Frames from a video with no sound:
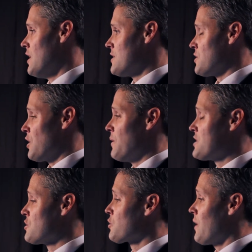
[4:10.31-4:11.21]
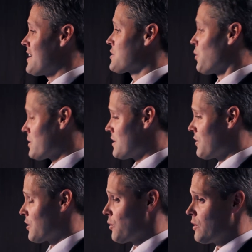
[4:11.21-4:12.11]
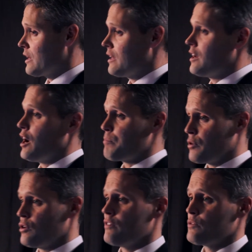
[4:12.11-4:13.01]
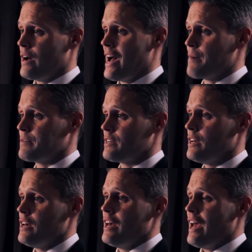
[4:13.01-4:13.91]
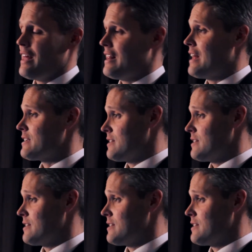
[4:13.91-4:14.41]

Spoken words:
So the original grantors of the authority approved what happened, and